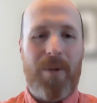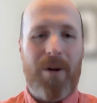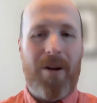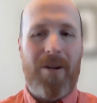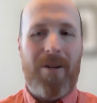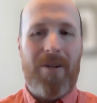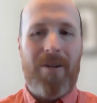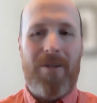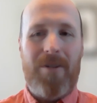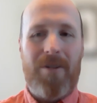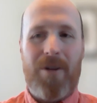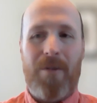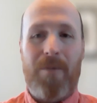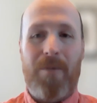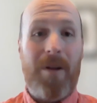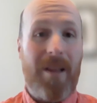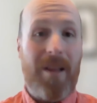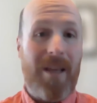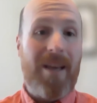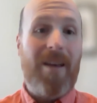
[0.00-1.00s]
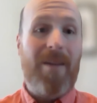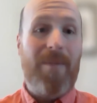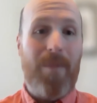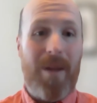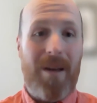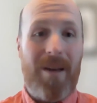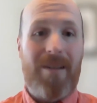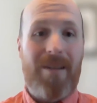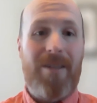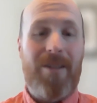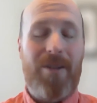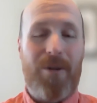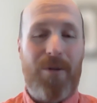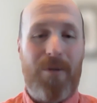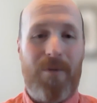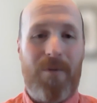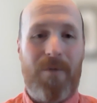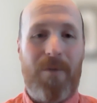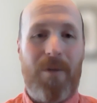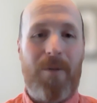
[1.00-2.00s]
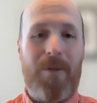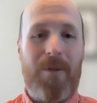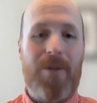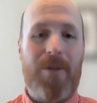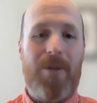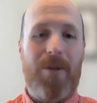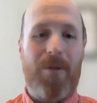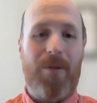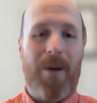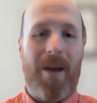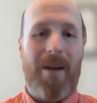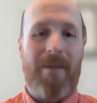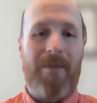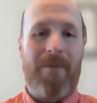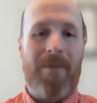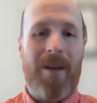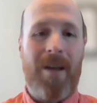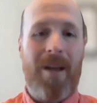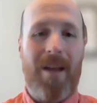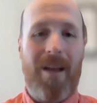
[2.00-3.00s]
partners are really committed to folks who have